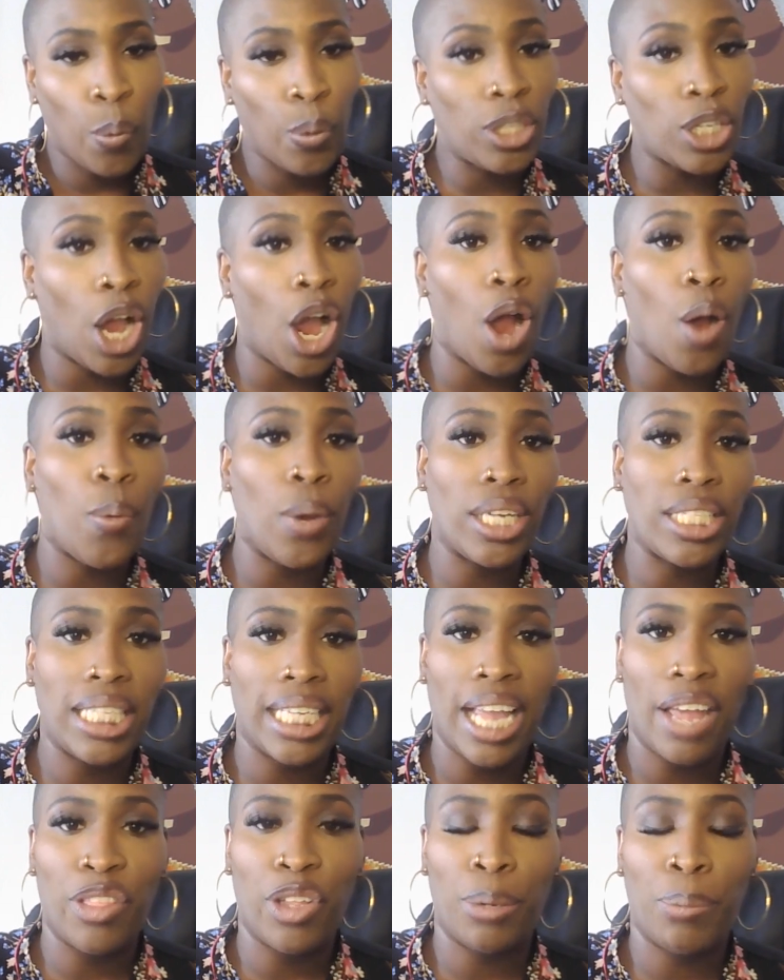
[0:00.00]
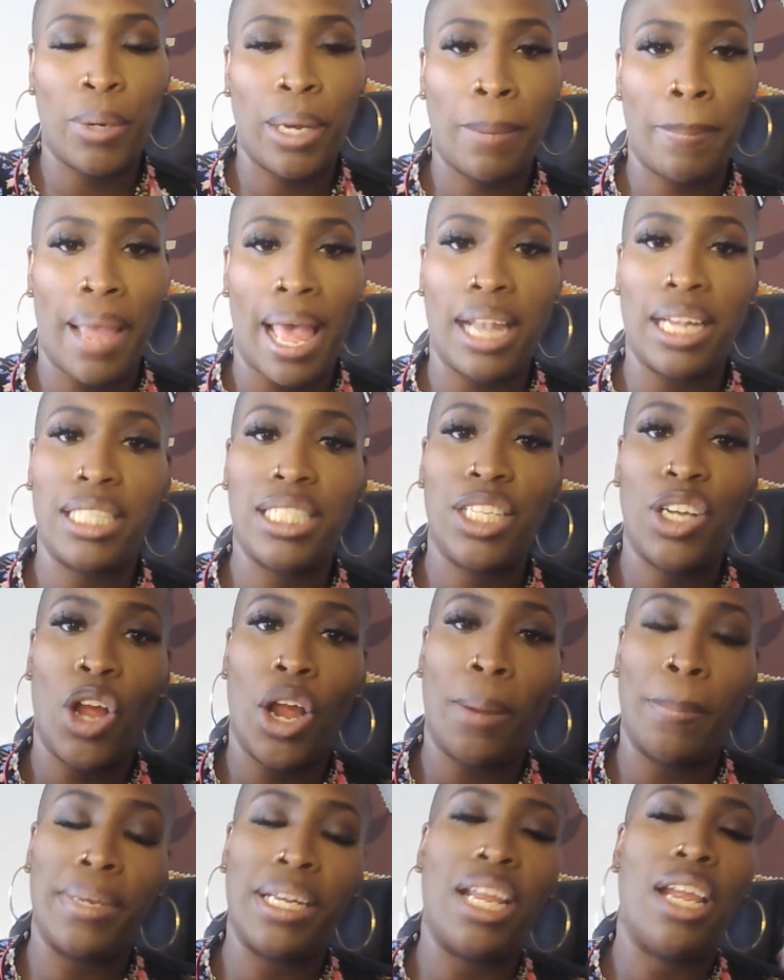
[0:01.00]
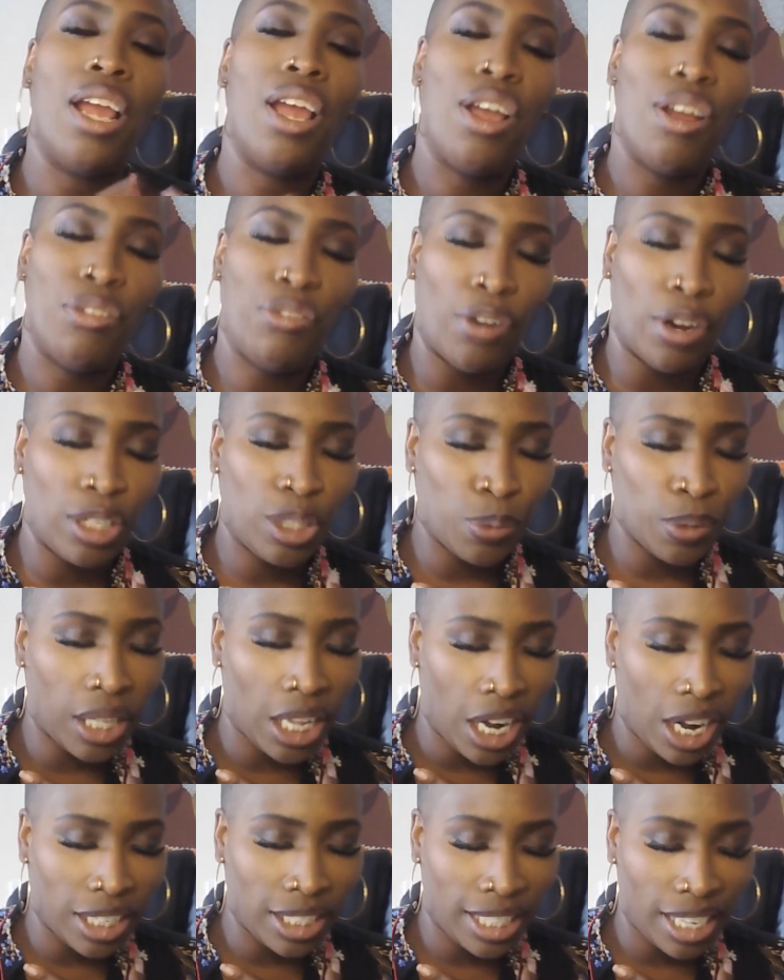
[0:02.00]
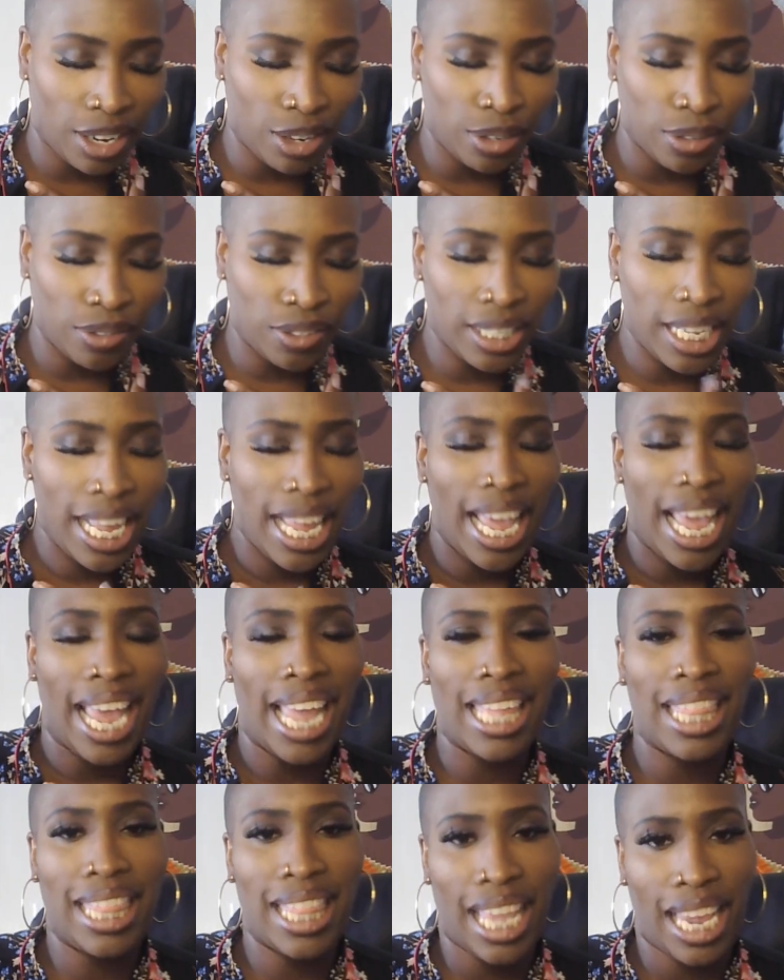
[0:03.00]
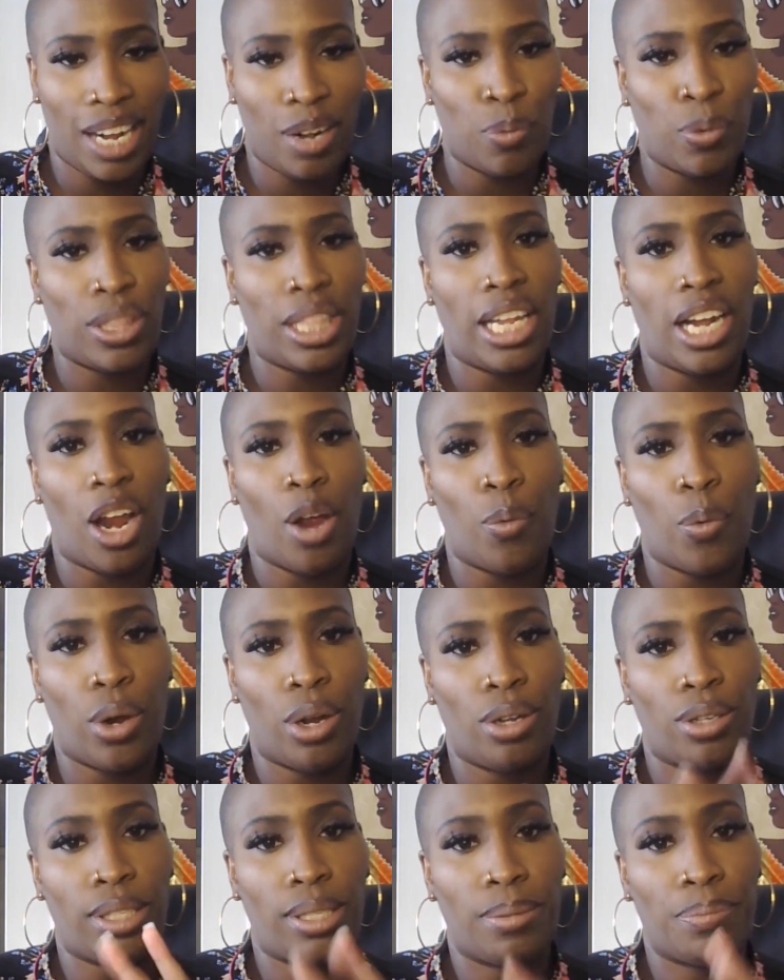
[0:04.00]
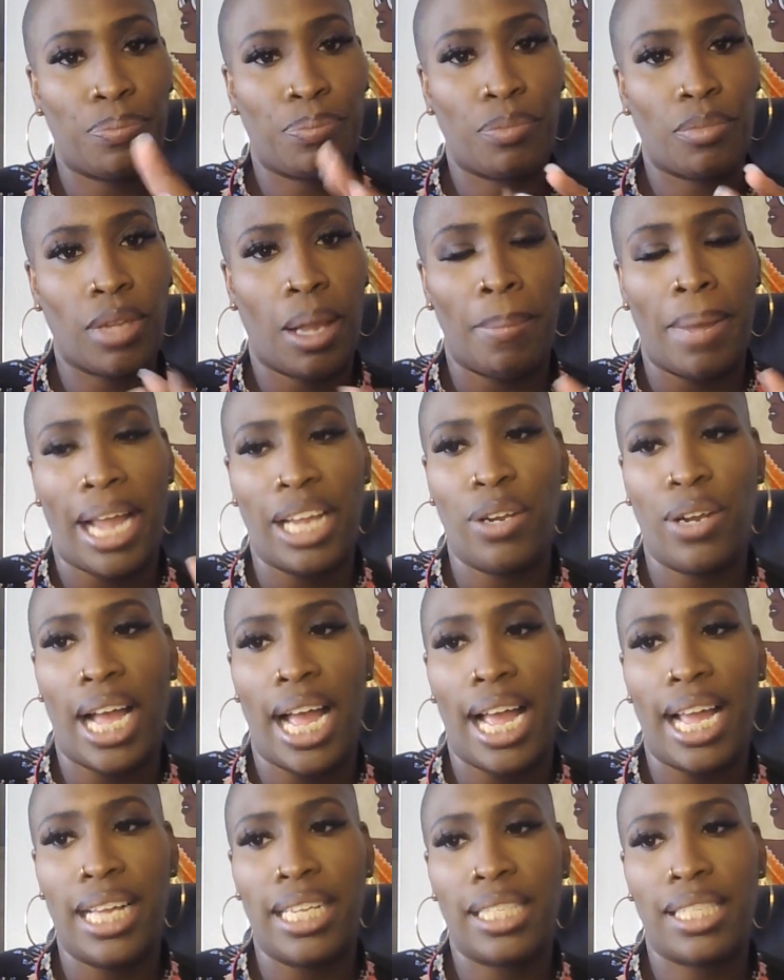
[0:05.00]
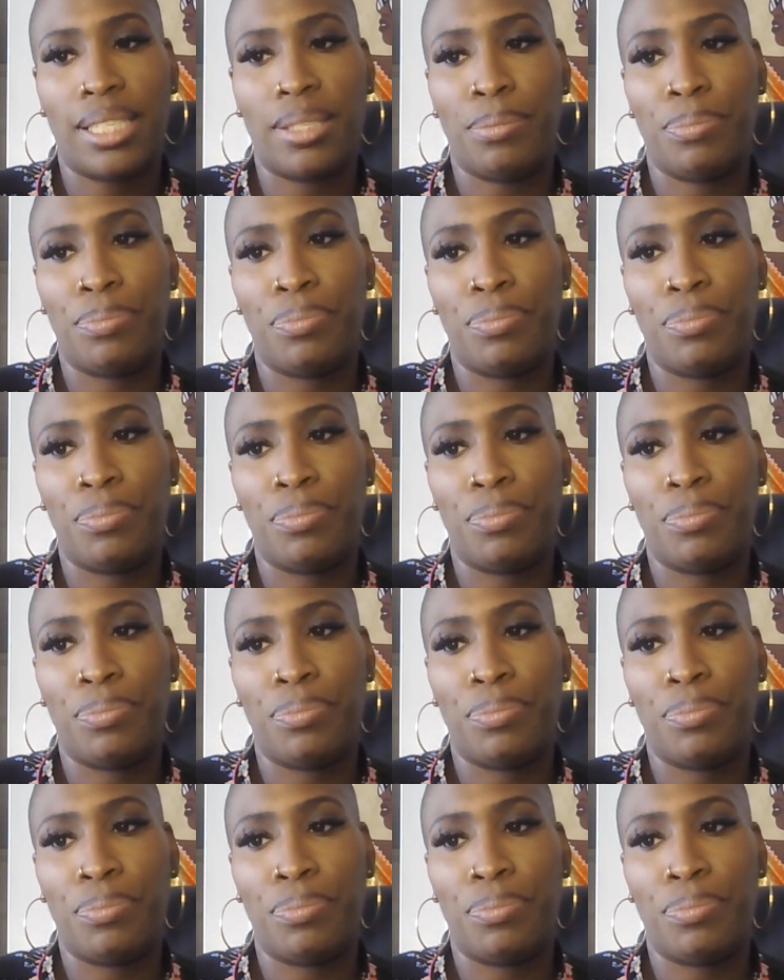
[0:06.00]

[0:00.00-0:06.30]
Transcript: which all work together to bring balance and harmony first within ourselves and then within our world. Bye, you guys.